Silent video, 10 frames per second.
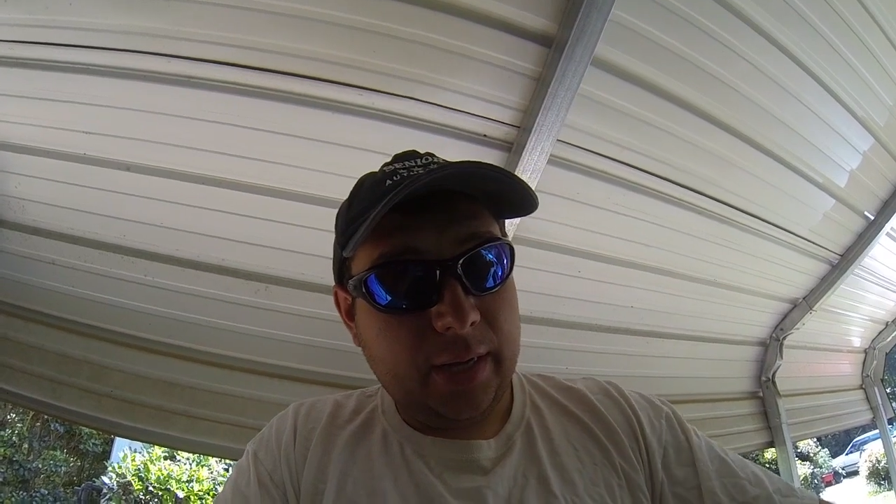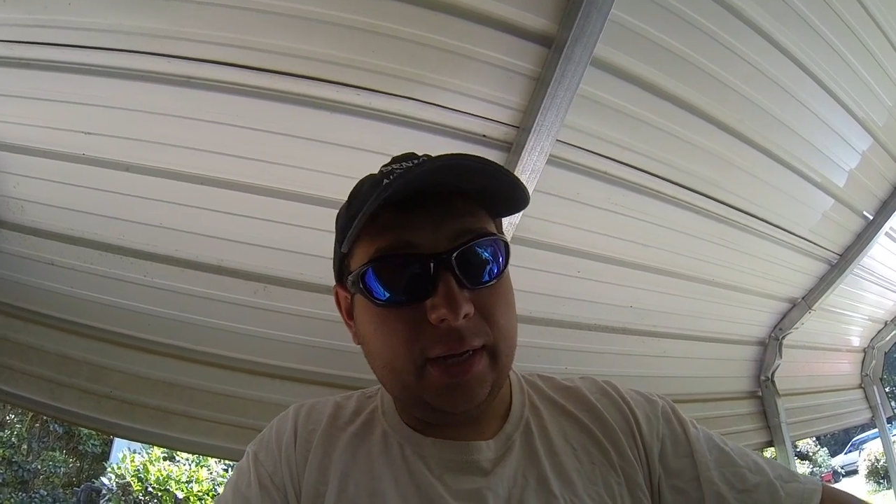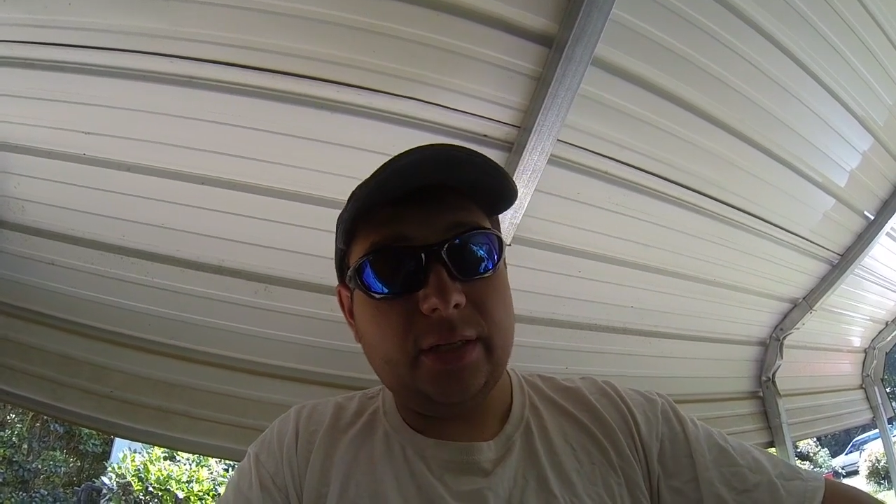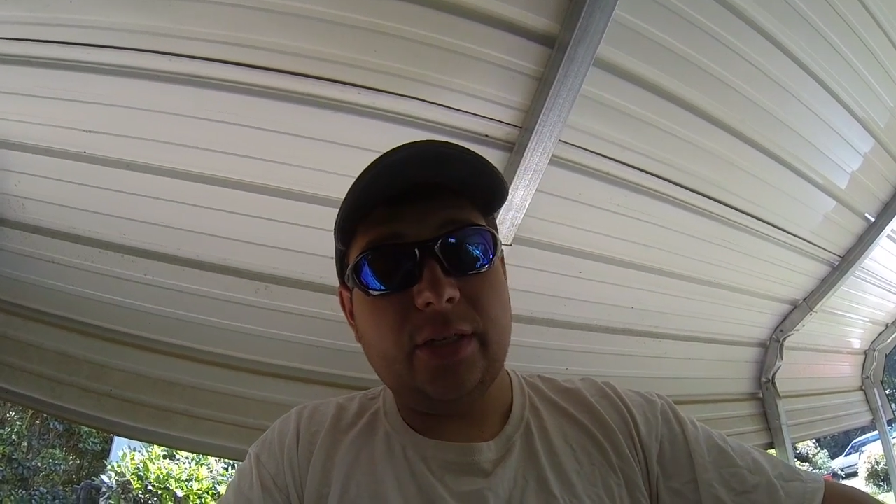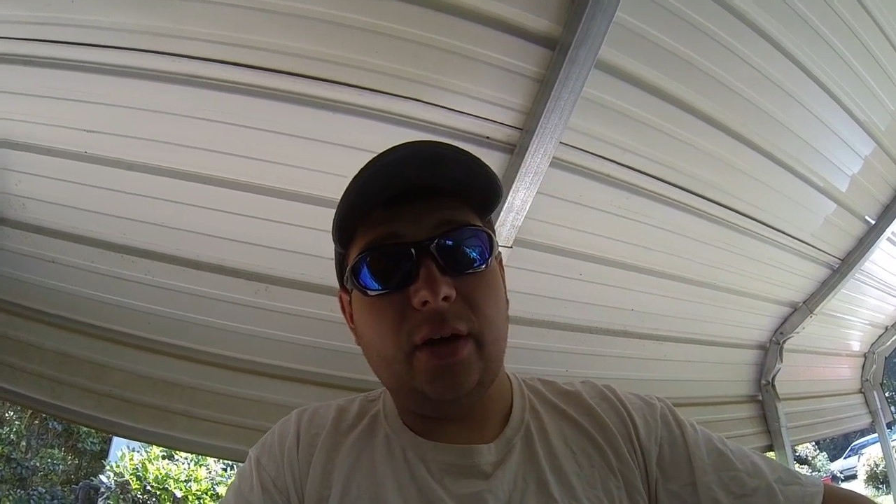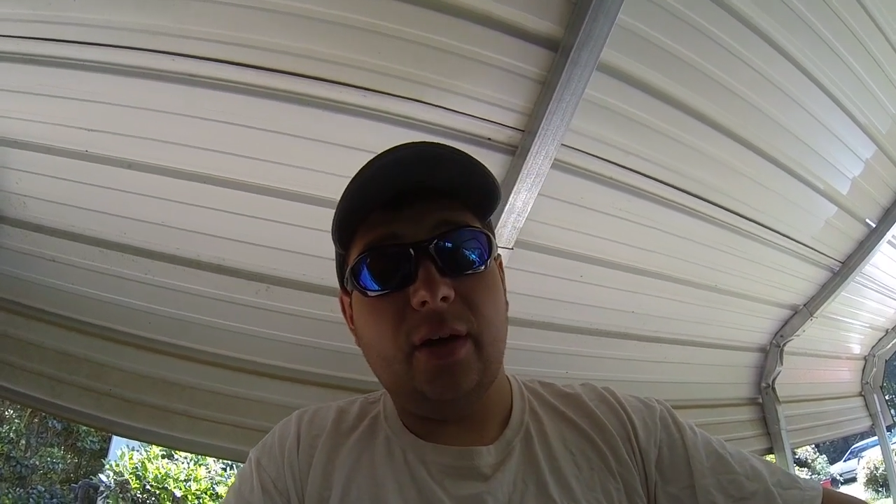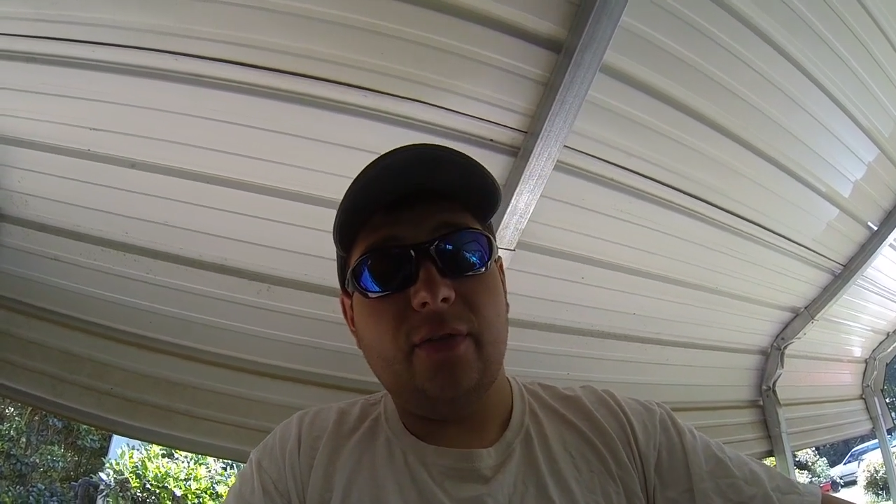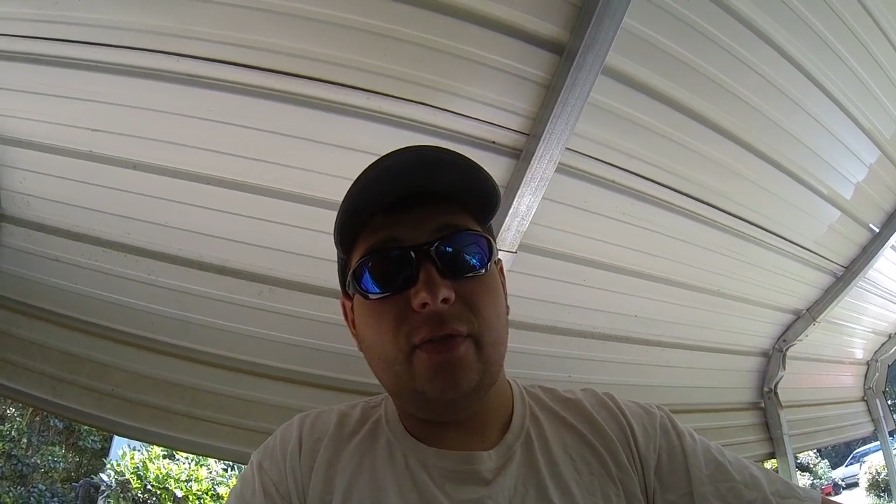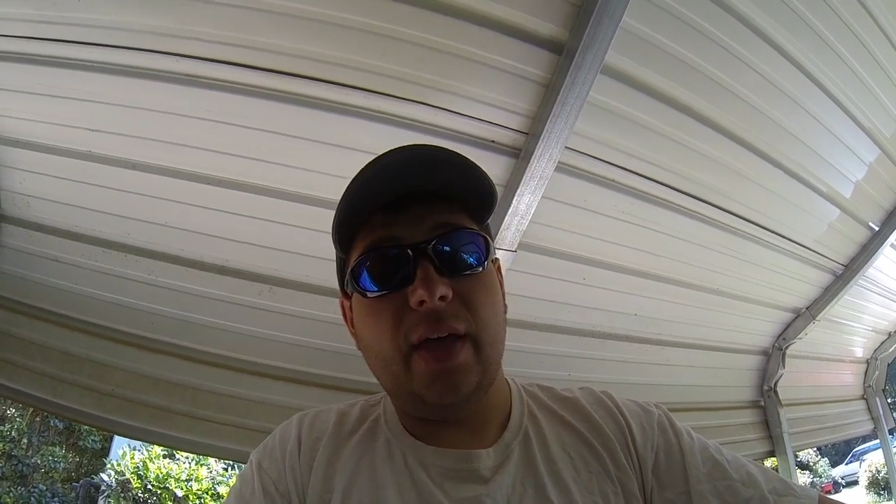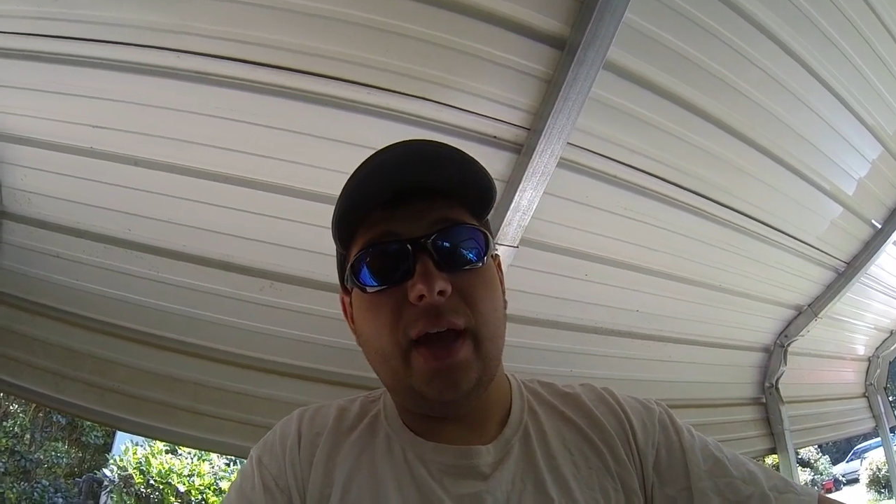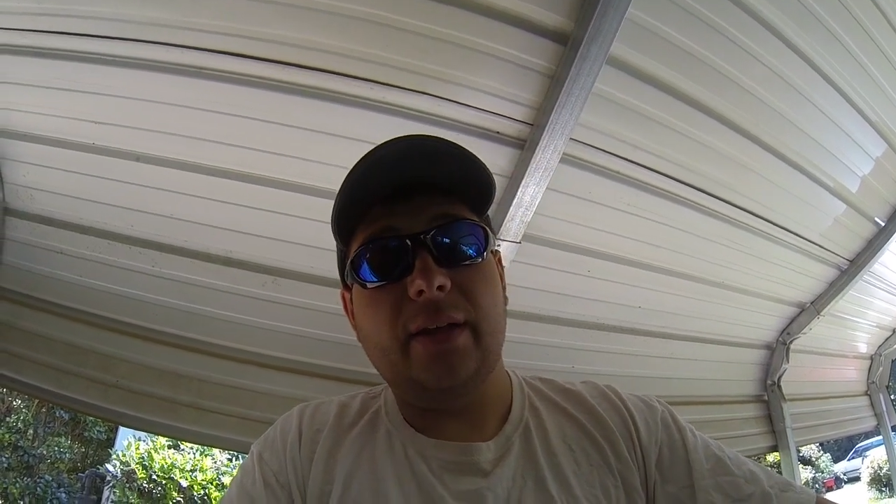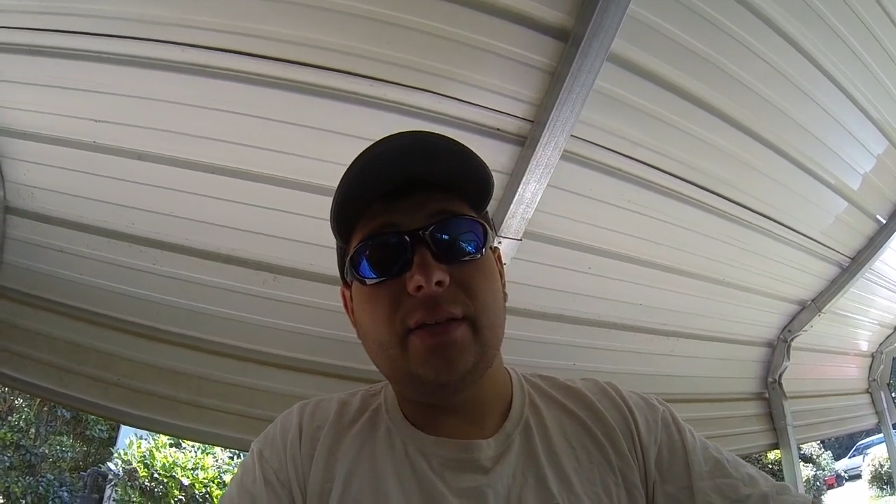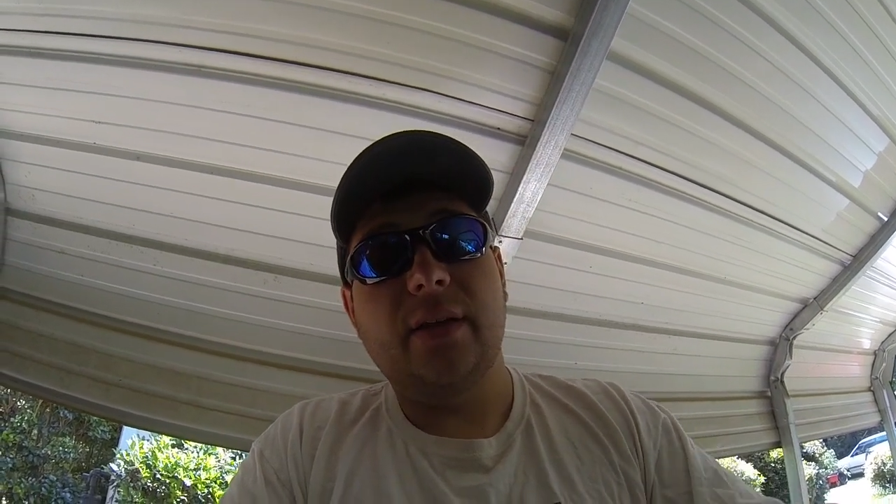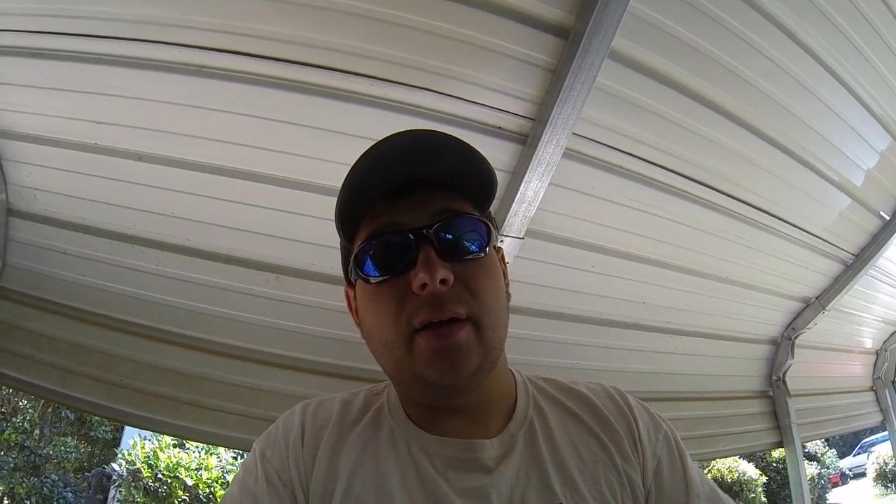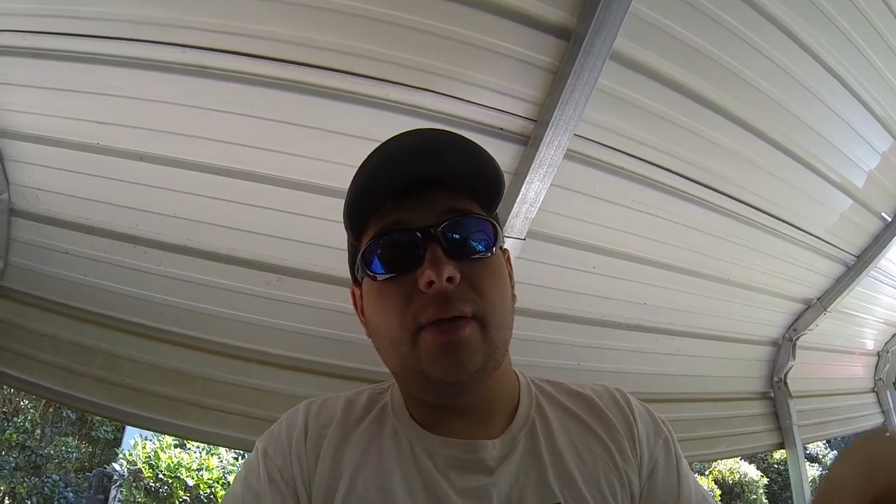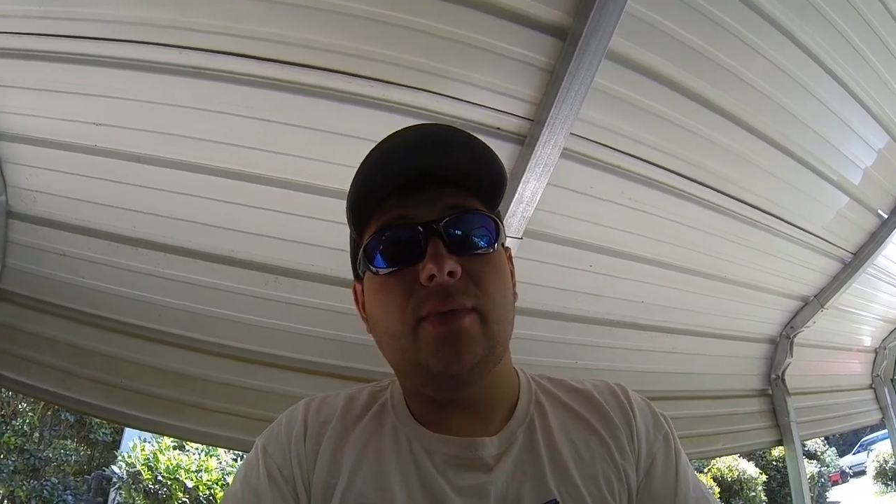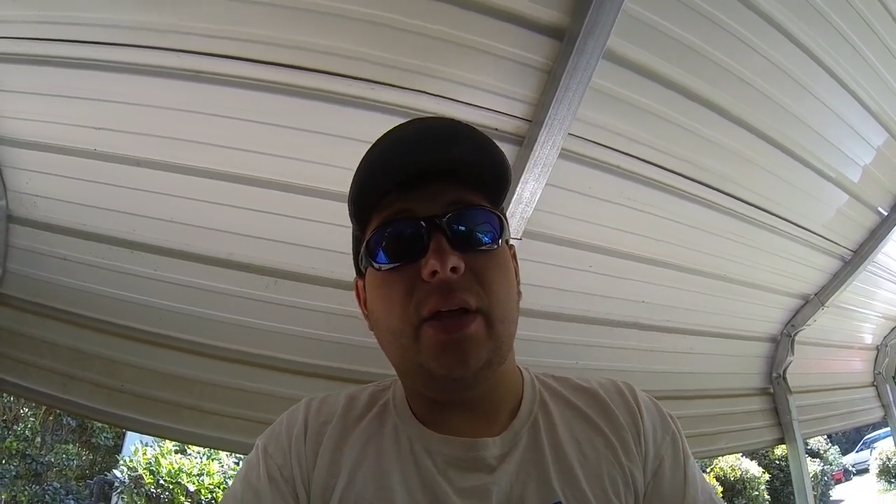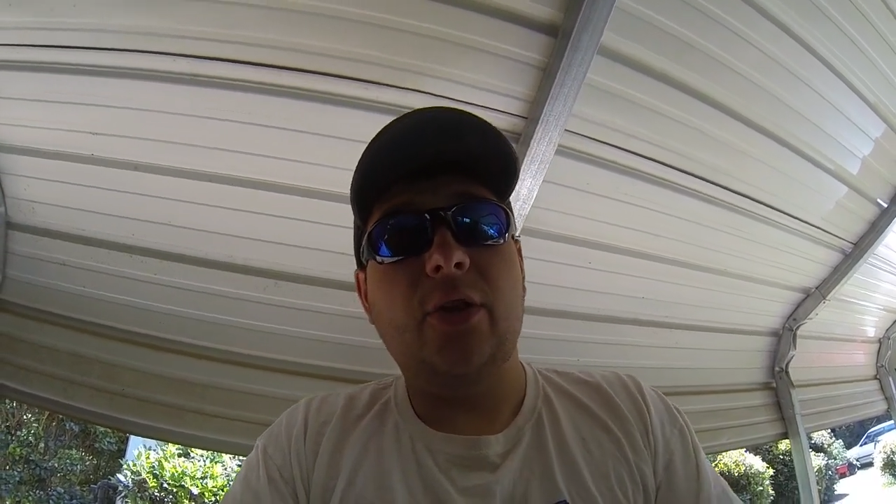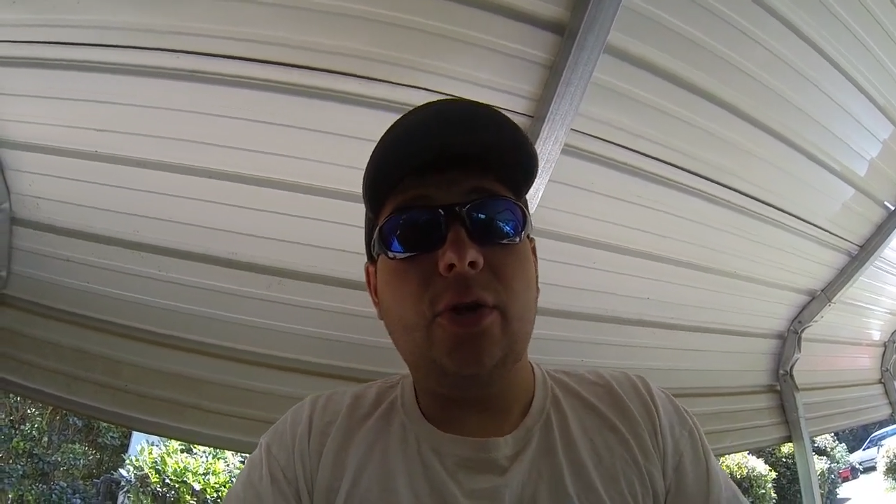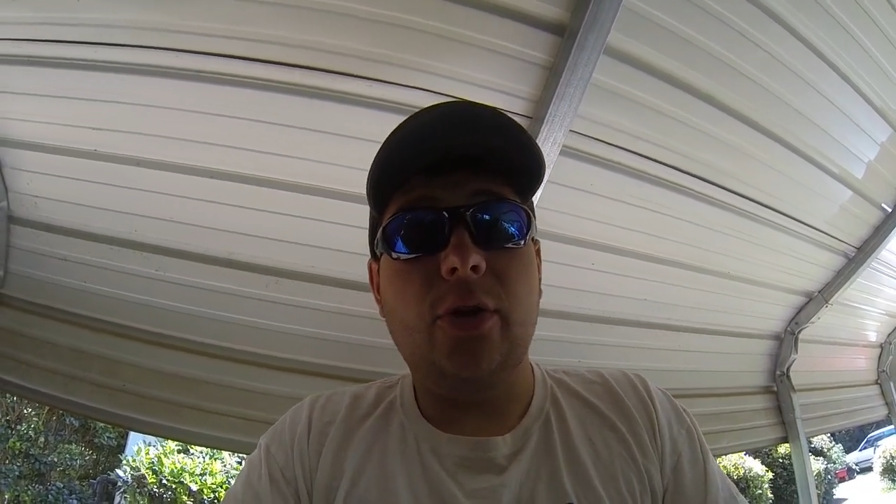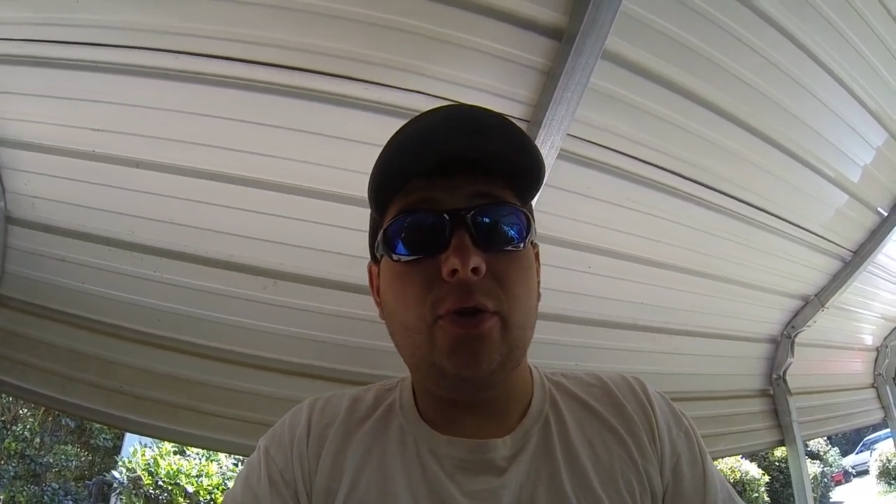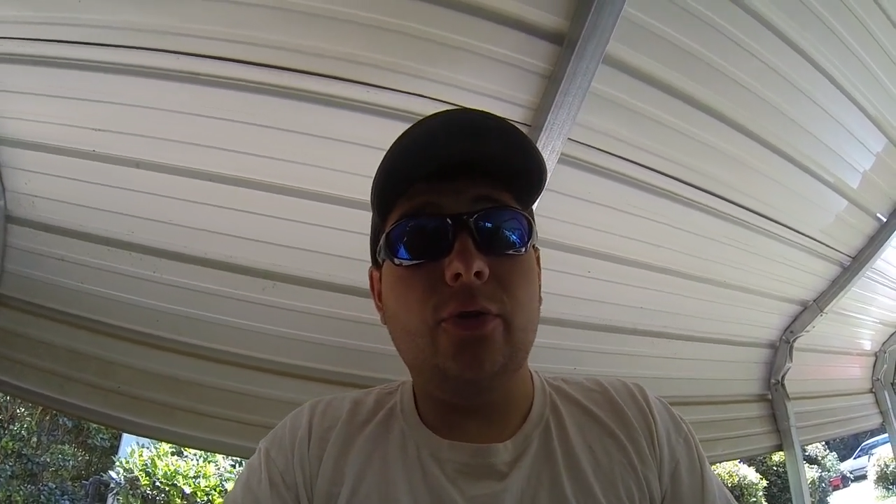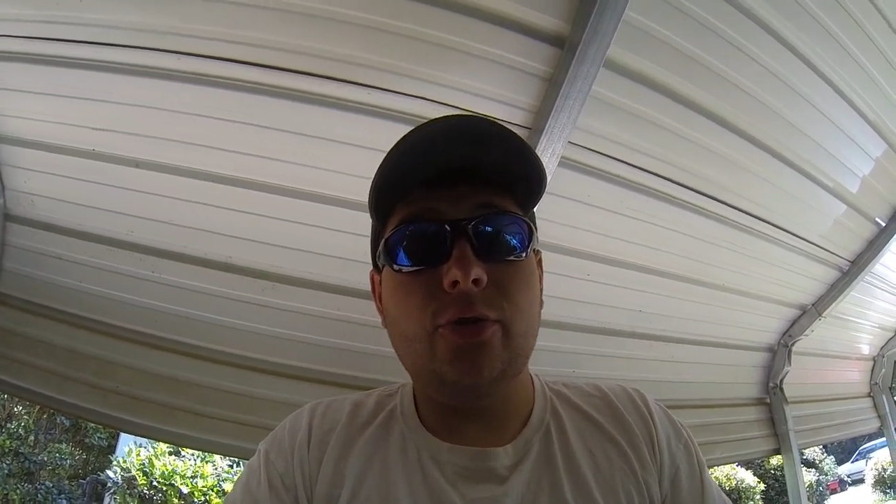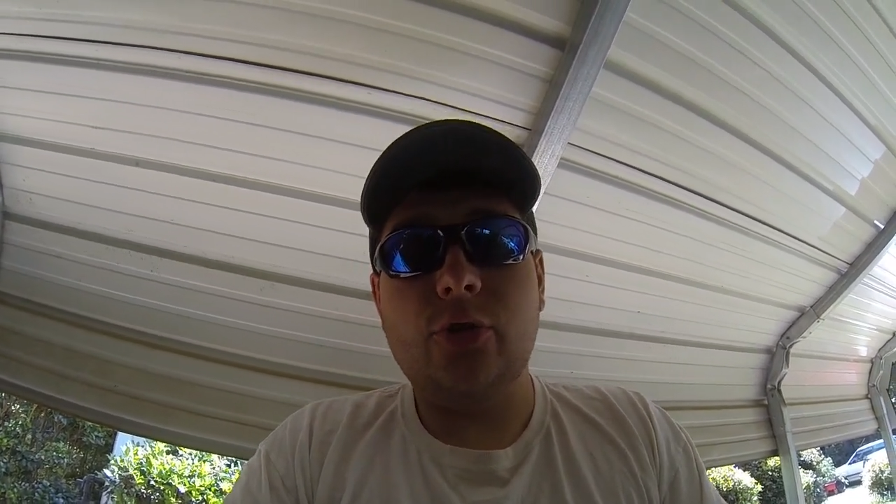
and stuff that you can use,